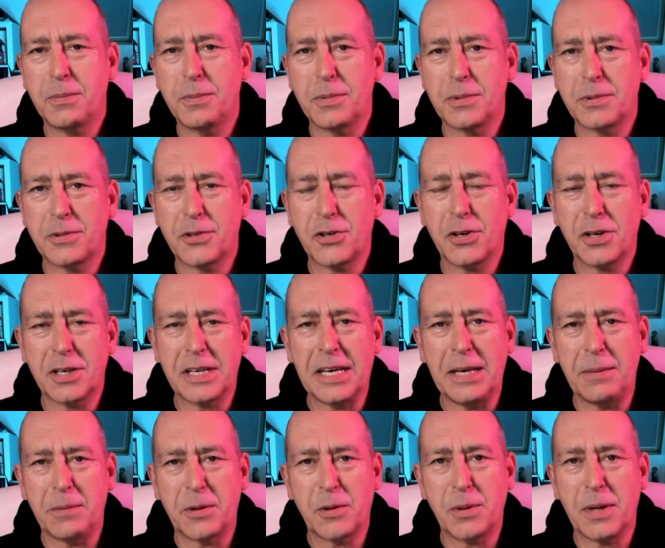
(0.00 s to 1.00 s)
We'll try and
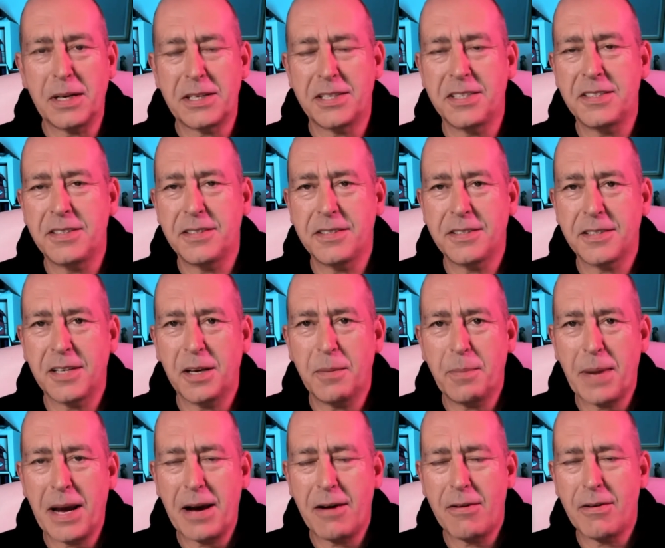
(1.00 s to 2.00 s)
keep the questions
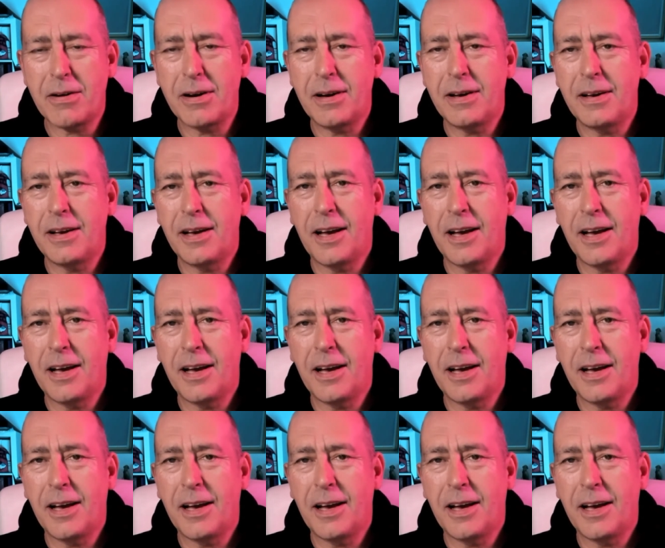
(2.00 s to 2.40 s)
about